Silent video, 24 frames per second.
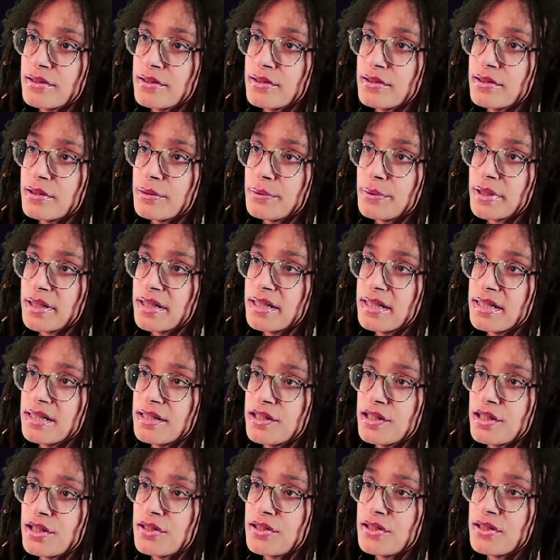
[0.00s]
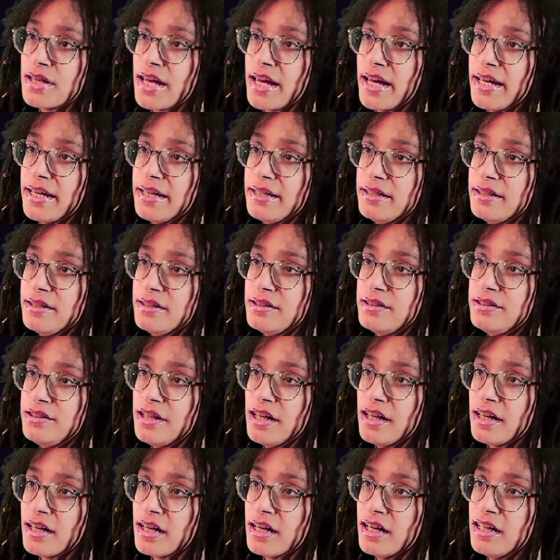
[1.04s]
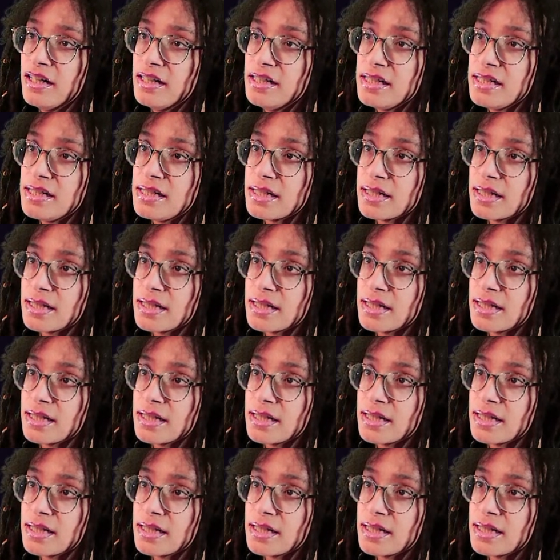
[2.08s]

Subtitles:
So we're gonna just say Duck Hunt.